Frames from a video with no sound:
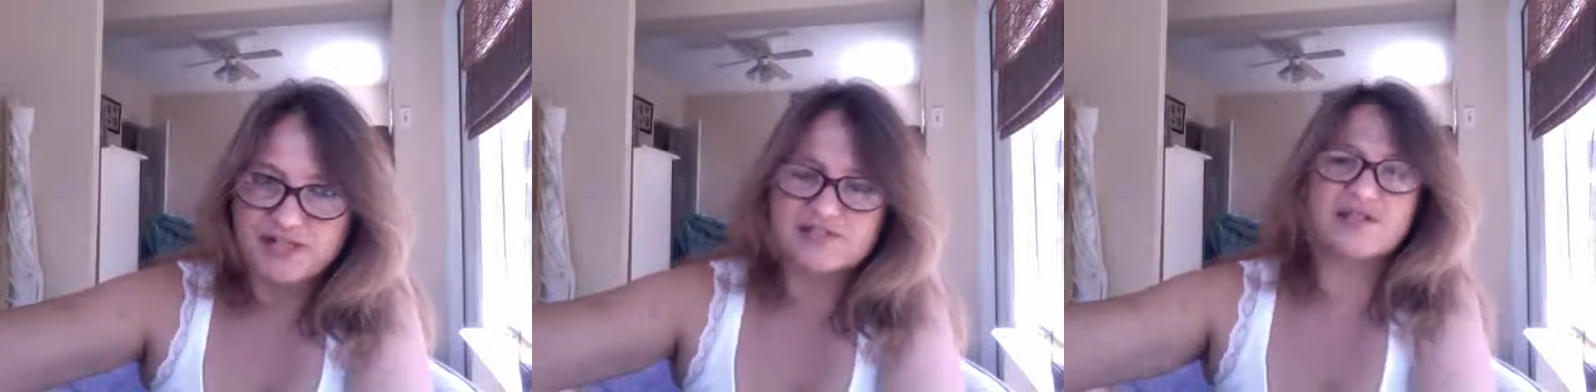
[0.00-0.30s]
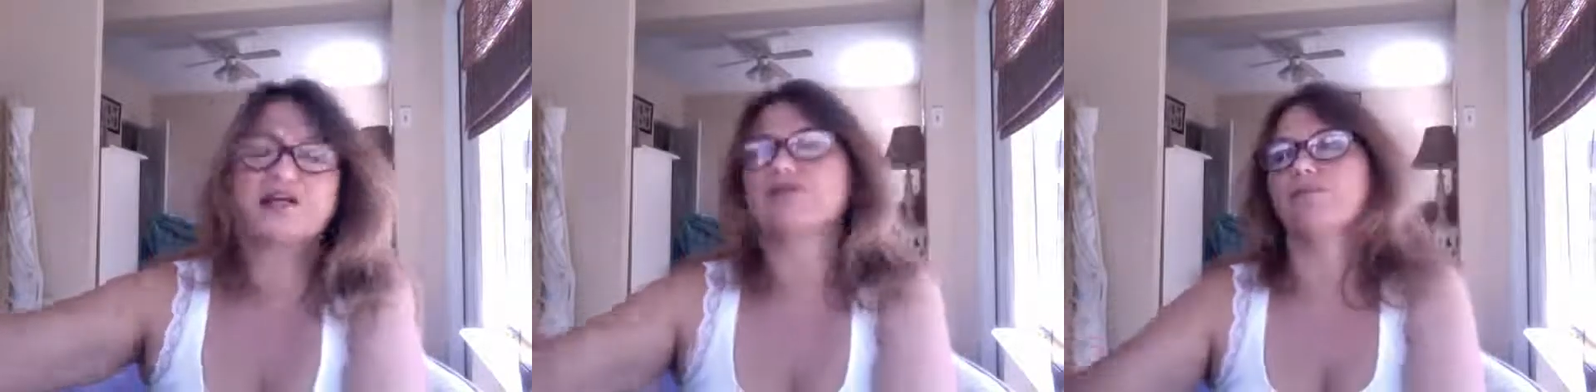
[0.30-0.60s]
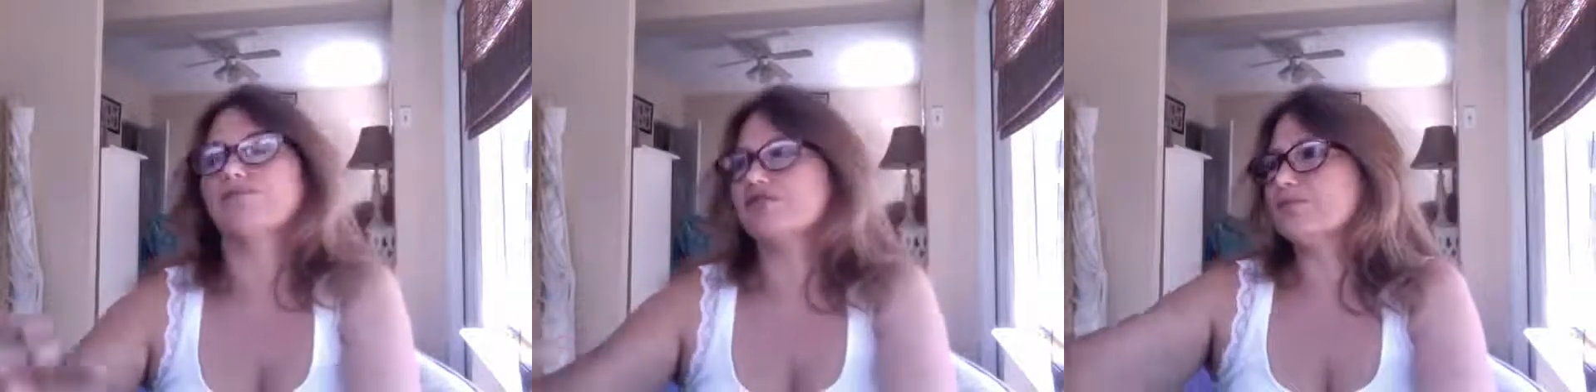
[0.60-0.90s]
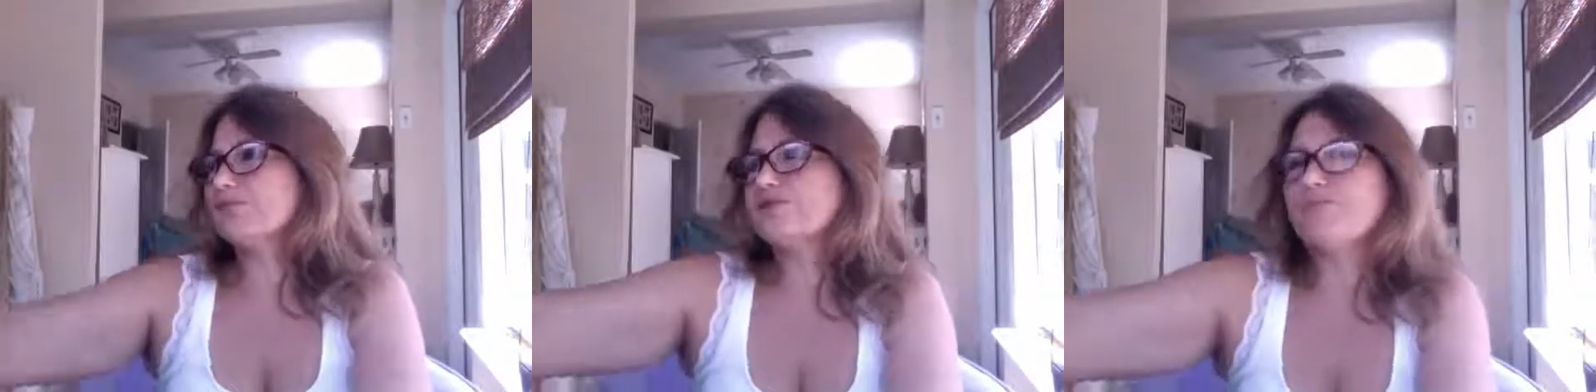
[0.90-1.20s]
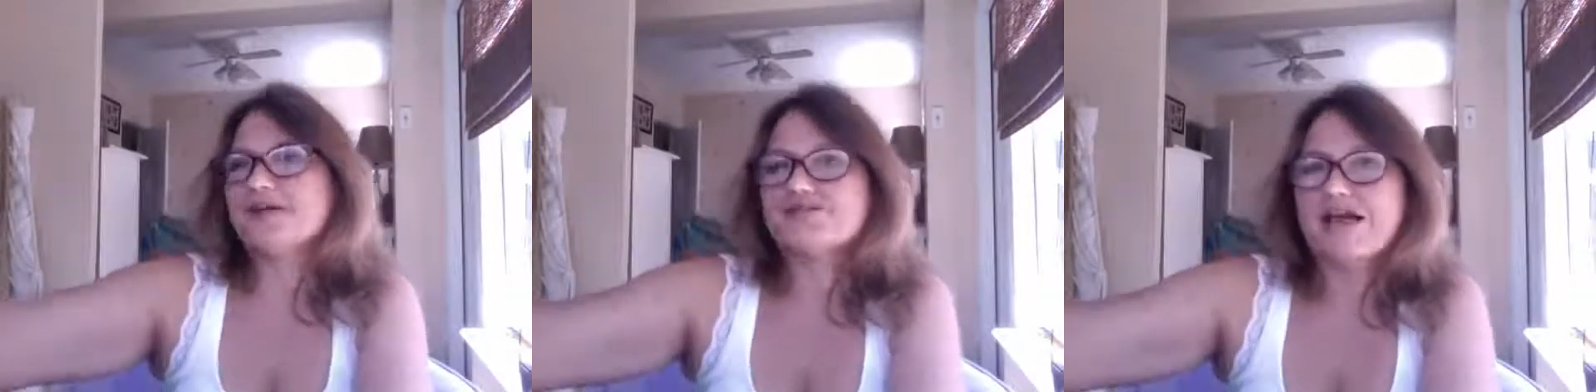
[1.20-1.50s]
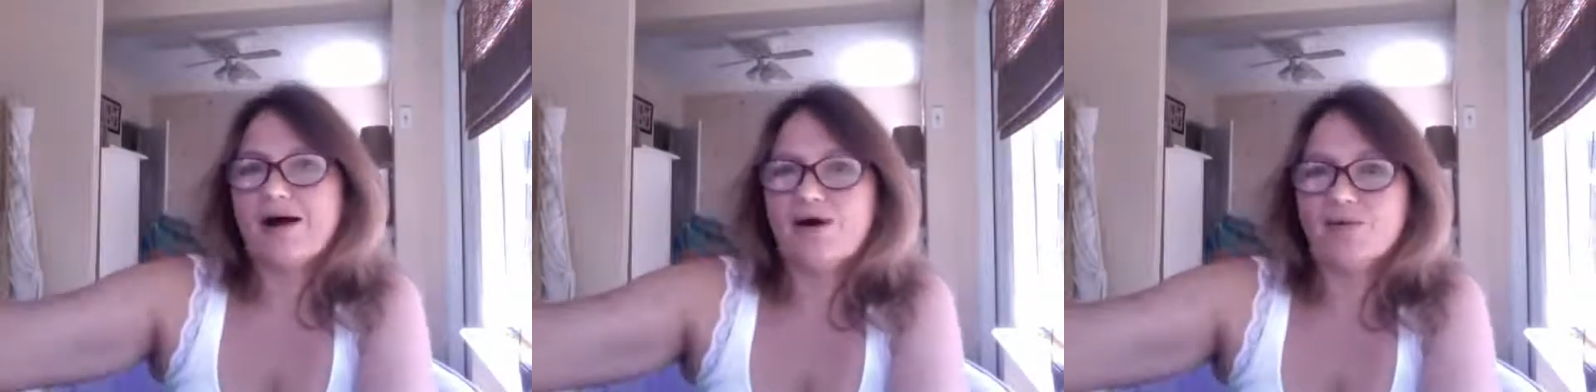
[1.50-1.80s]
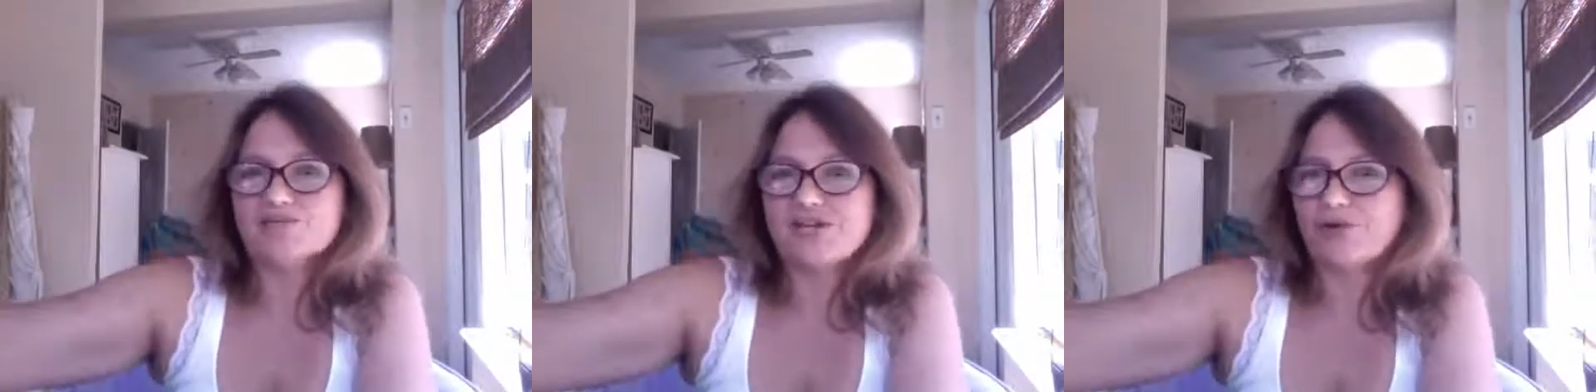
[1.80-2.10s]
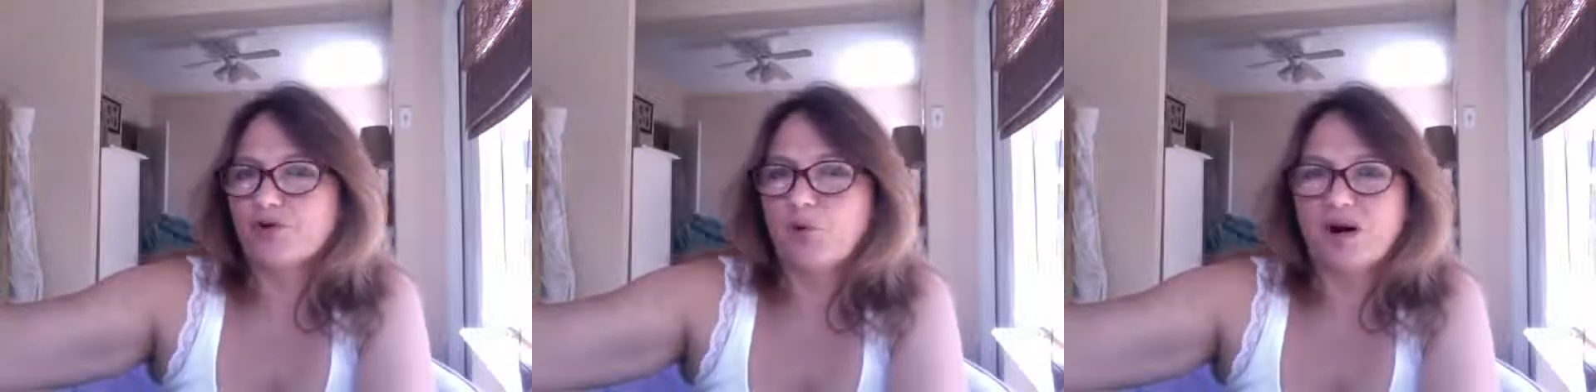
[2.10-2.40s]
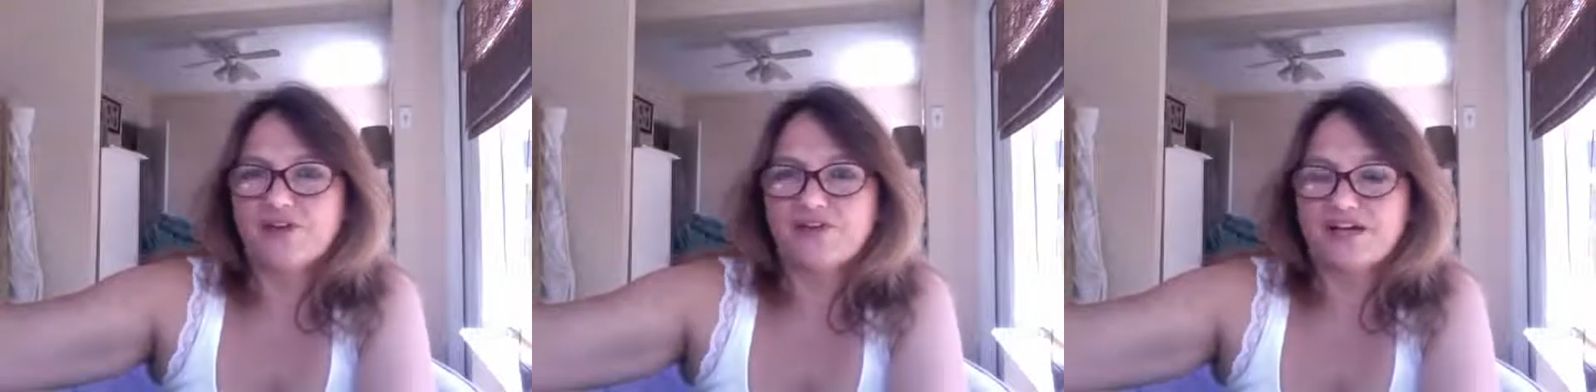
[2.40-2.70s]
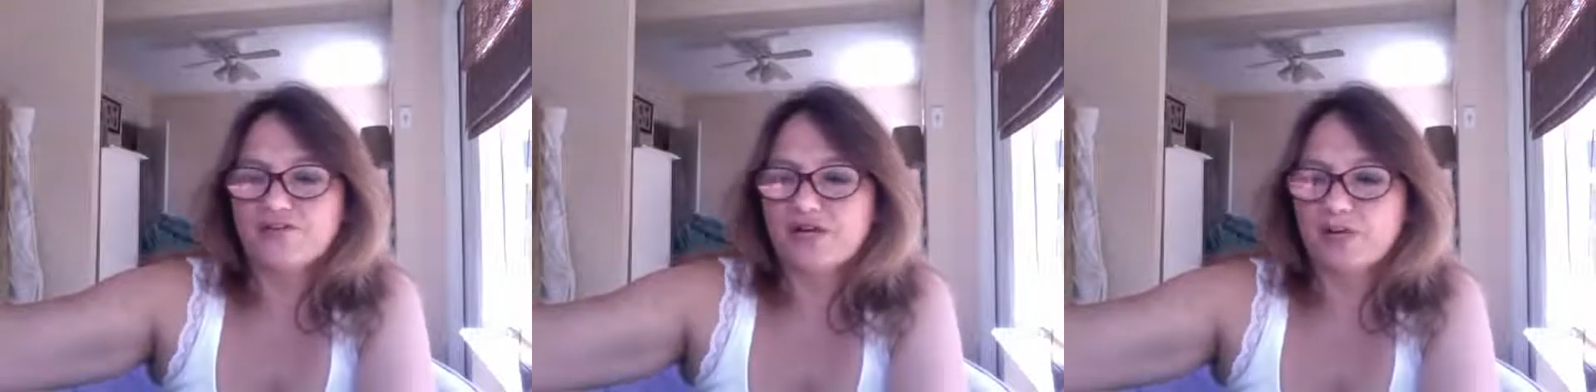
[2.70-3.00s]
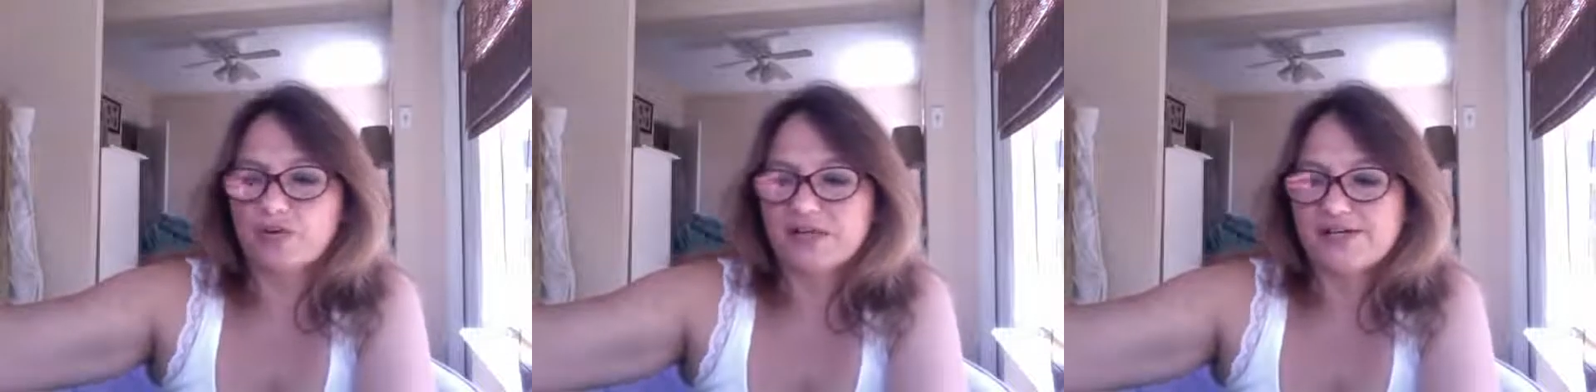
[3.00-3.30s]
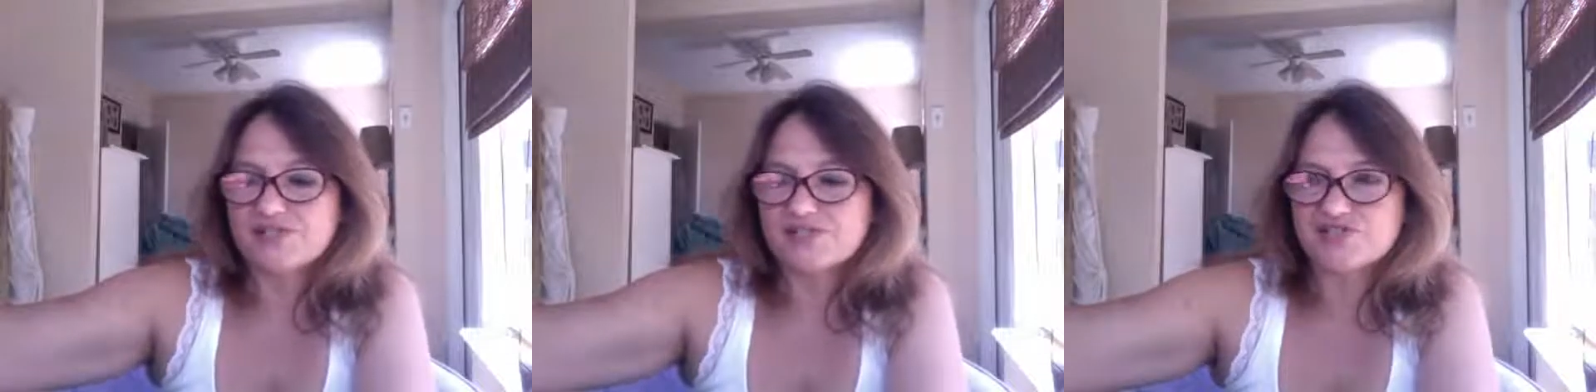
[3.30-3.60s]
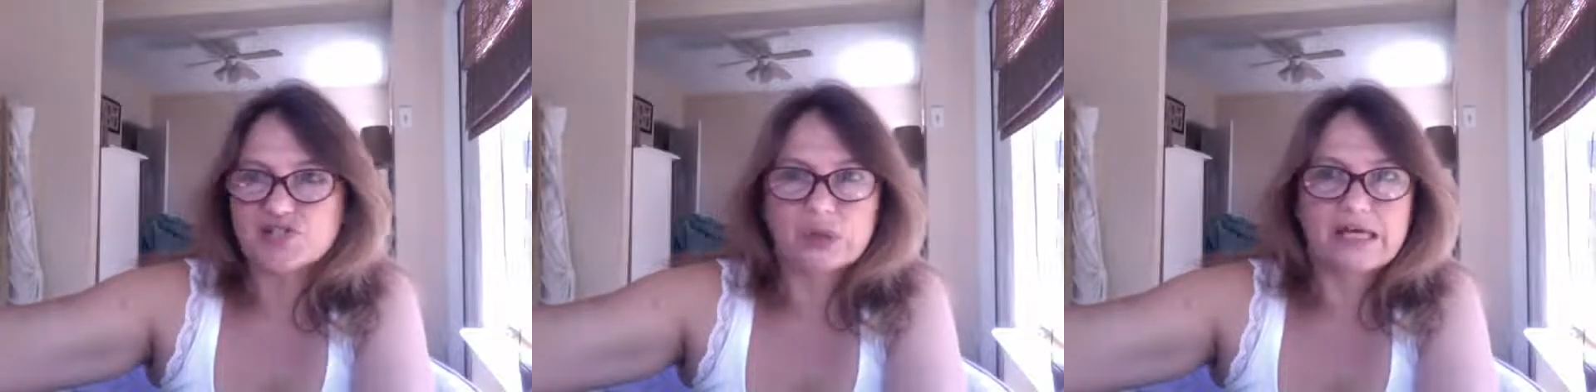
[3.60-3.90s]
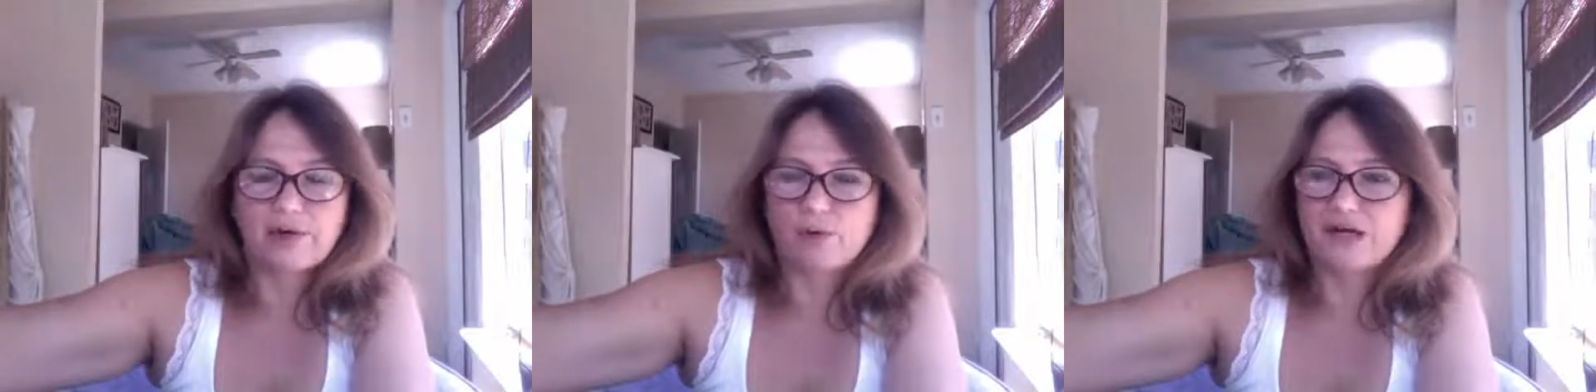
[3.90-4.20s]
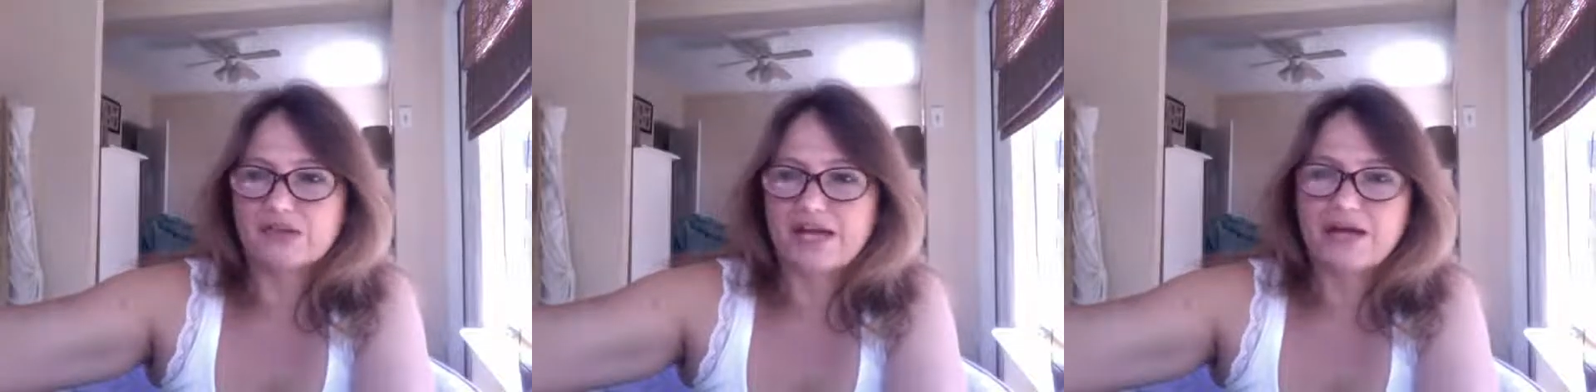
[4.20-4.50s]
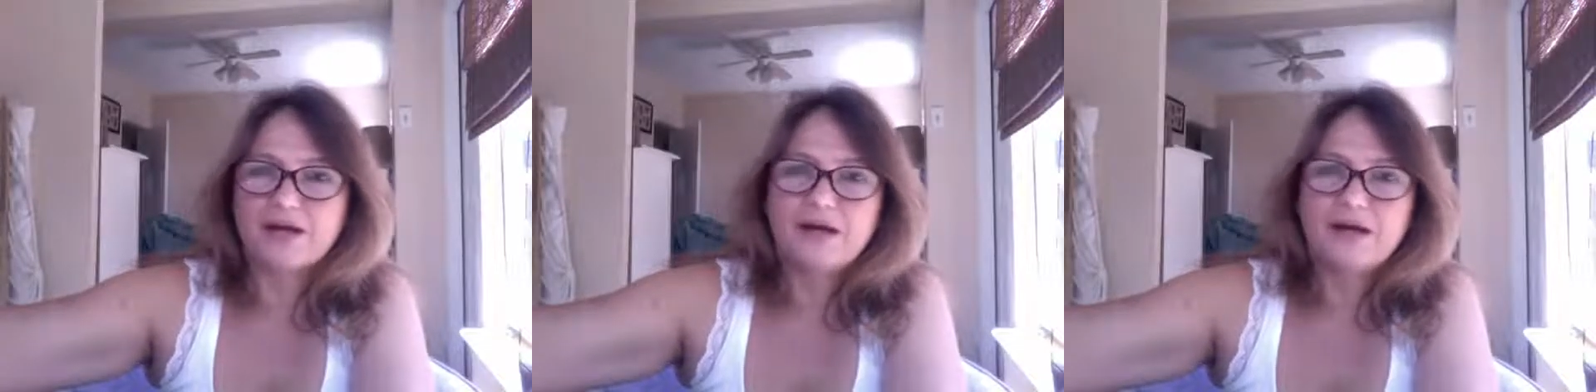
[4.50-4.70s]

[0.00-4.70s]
It's like sometimes the best albums, I don't know why they never get released until later on. Like